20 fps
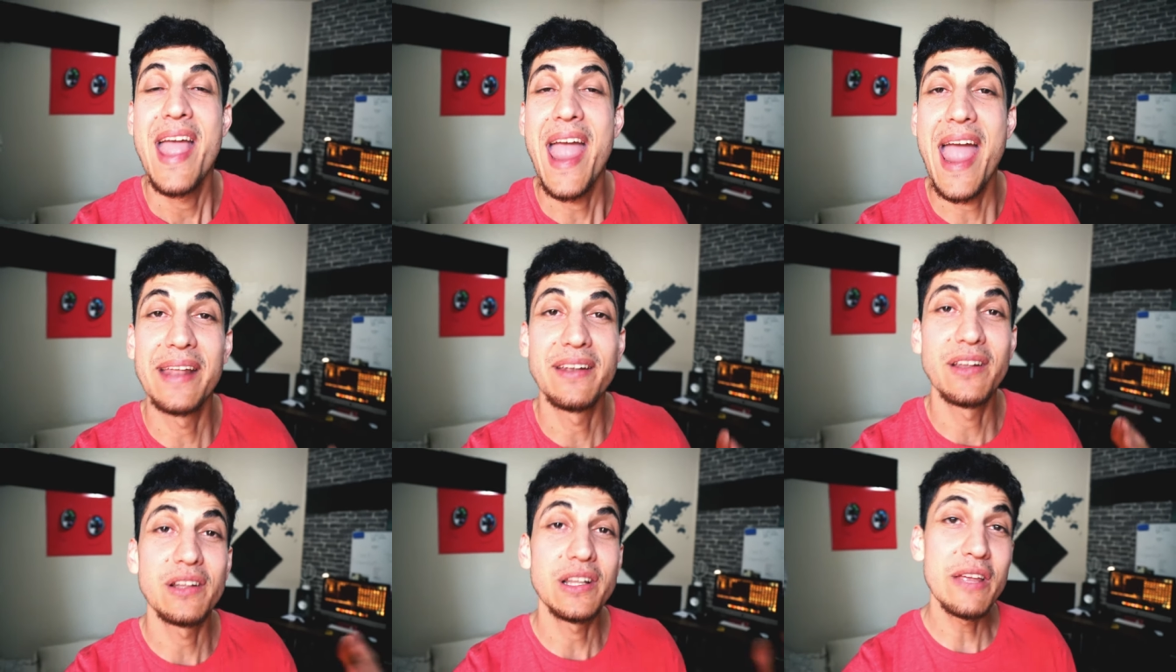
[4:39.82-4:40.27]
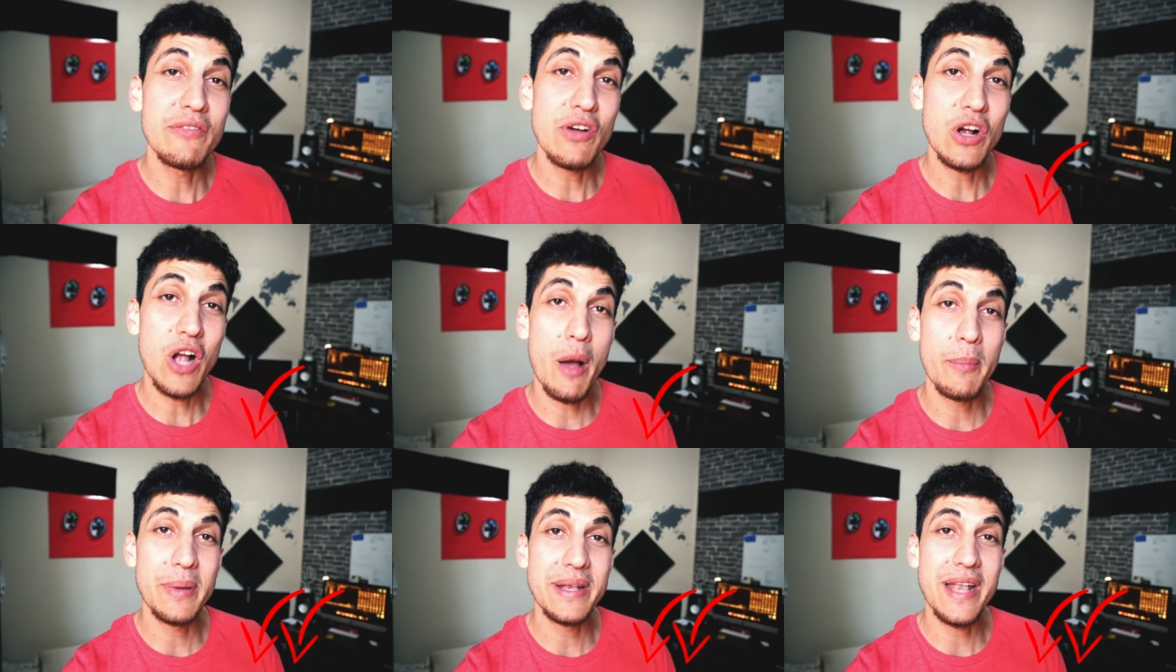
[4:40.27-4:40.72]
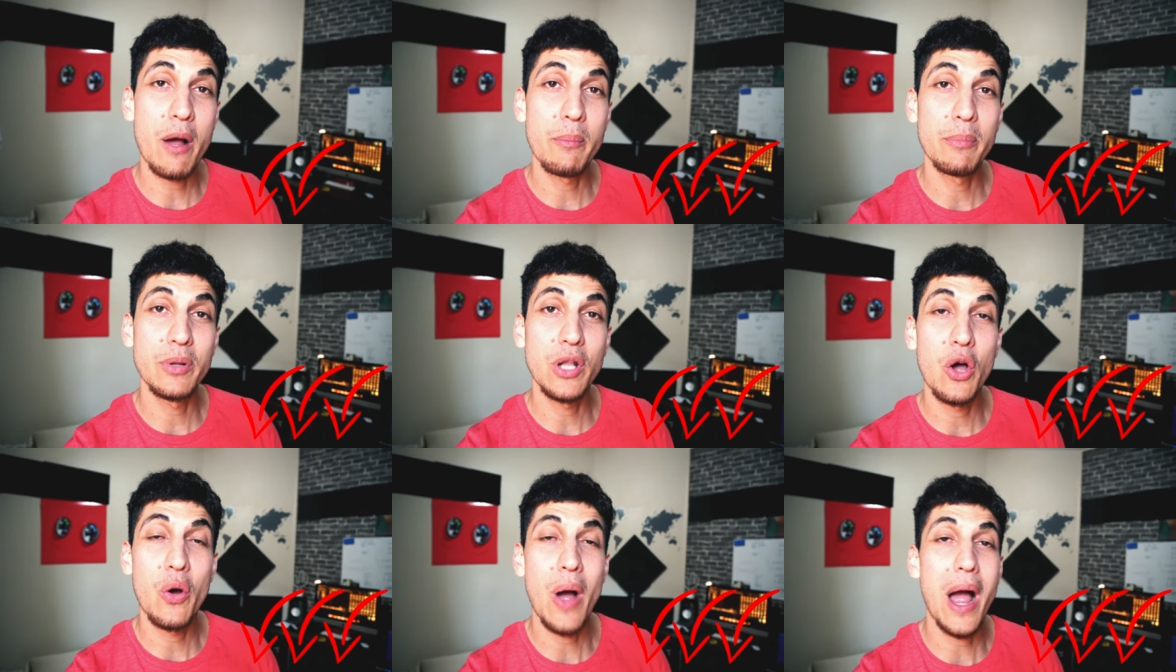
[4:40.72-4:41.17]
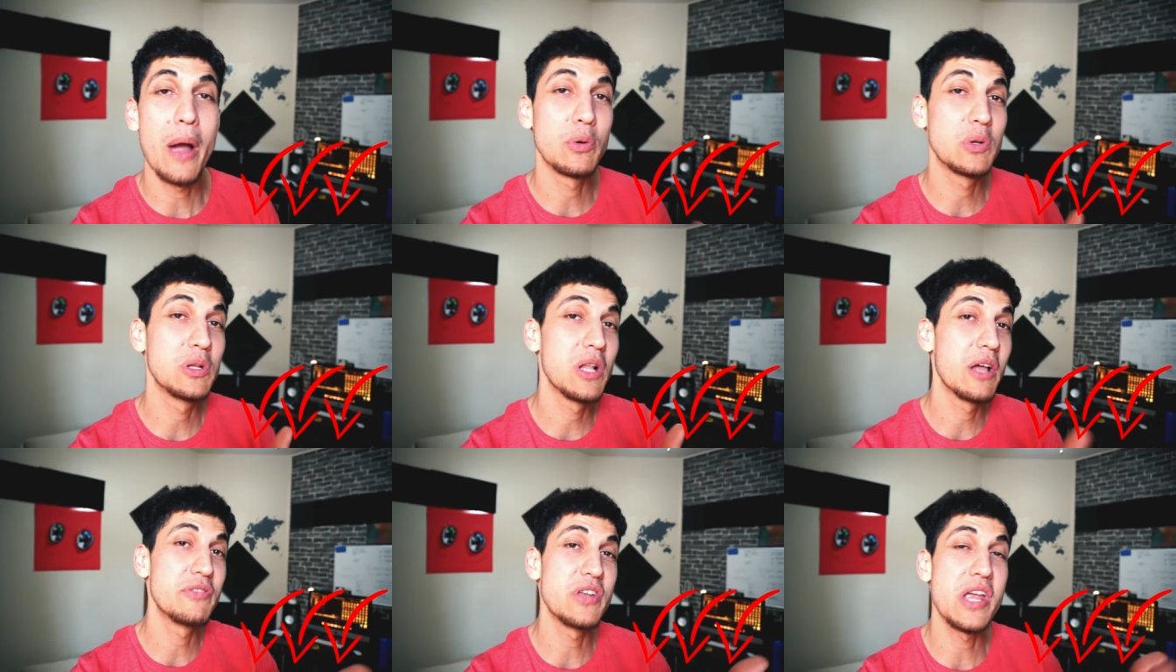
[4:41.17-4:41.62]
And leave a comment down below. I
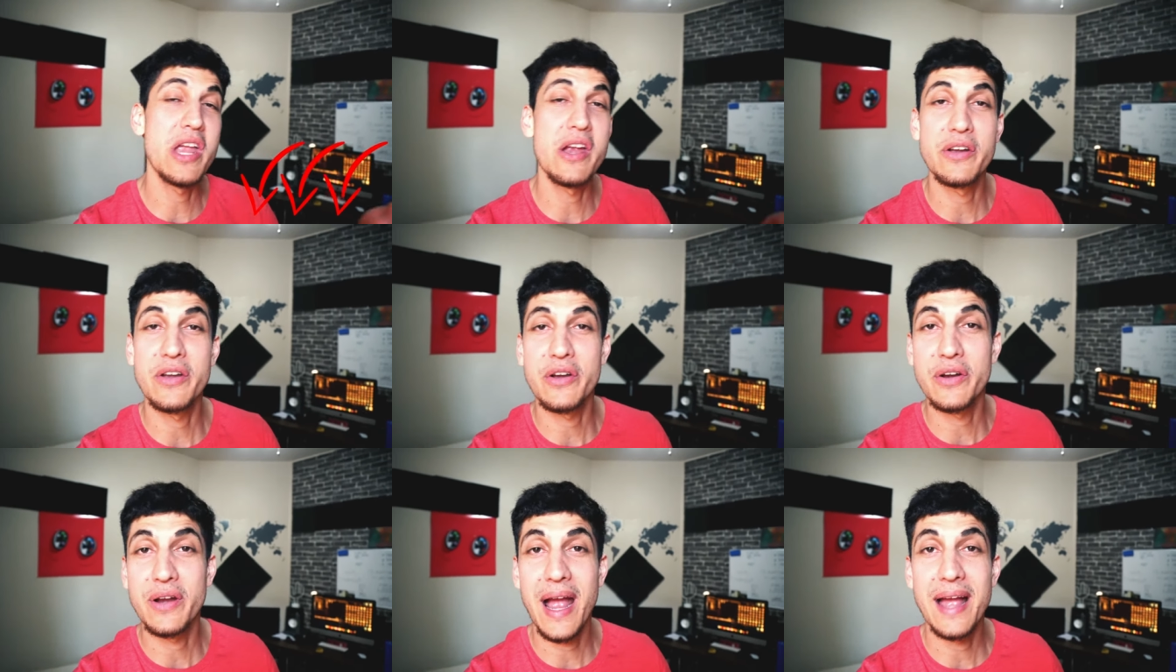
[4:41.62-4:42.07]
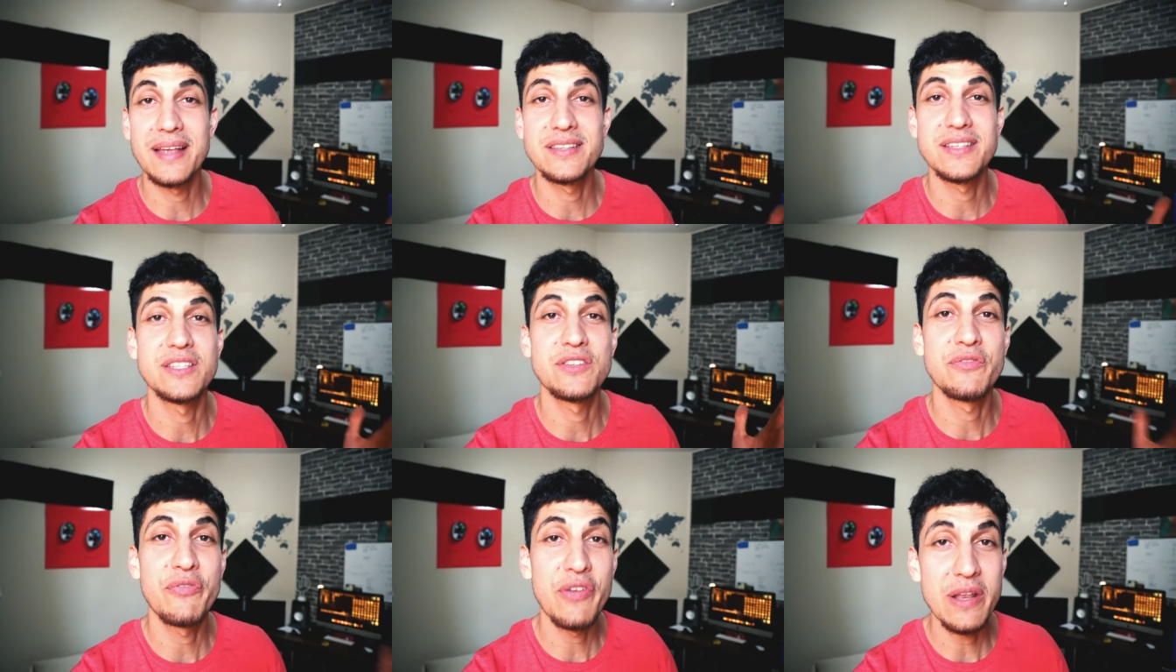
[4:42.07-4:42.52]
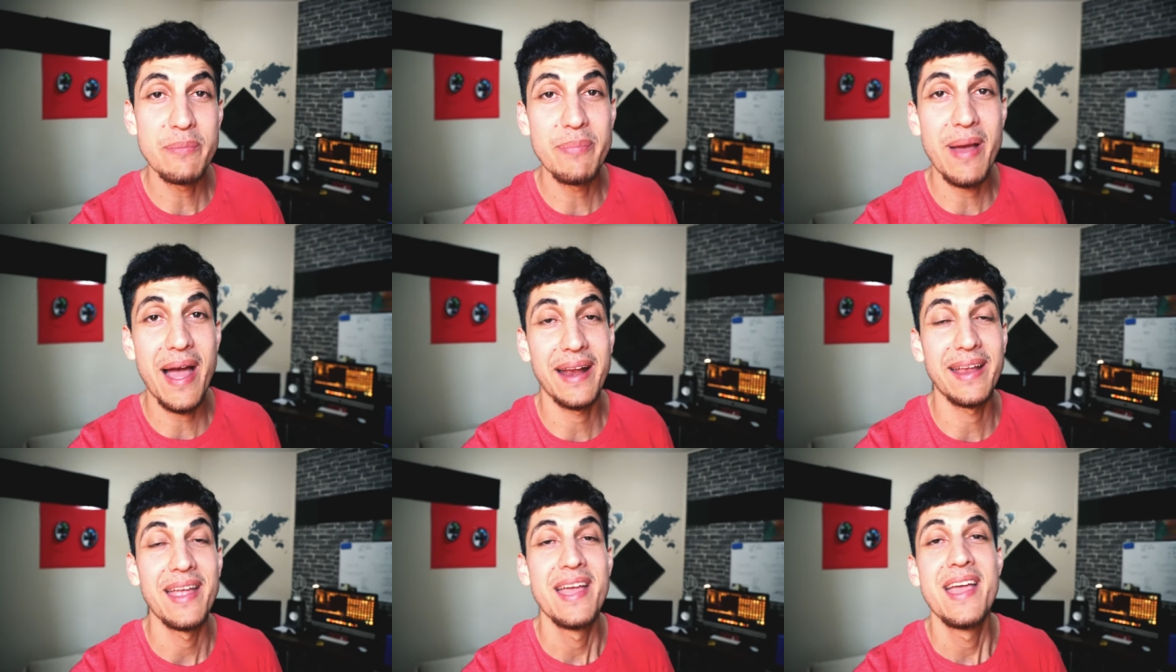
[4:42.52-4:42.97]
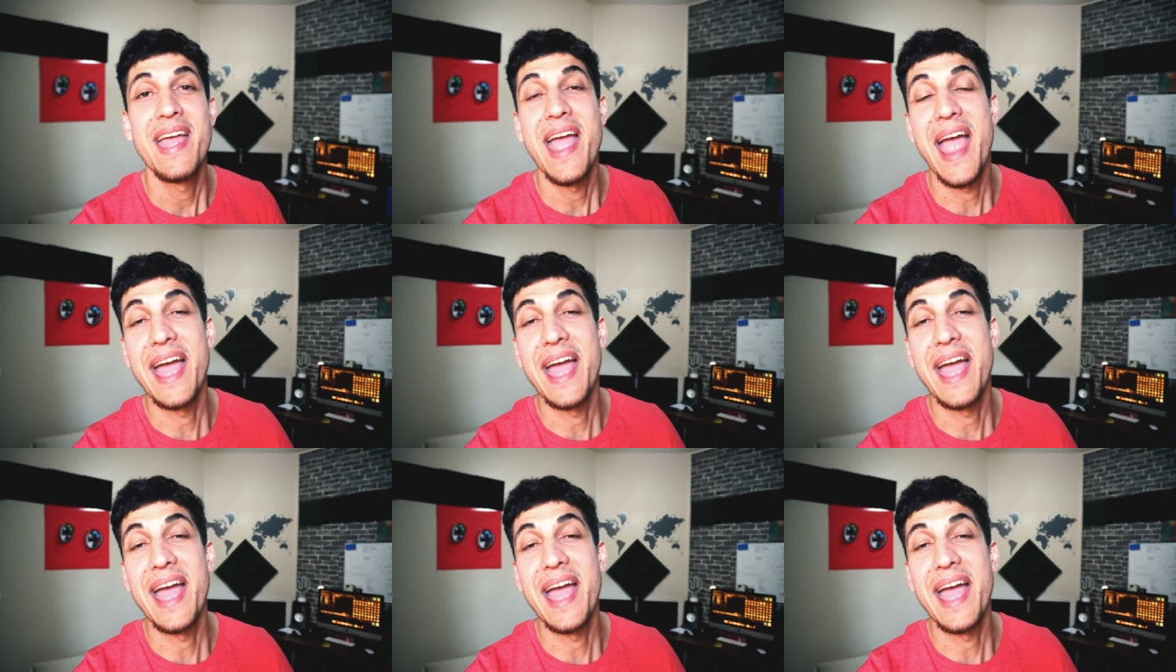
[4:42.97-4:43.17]
would love to hear your guys' feedback.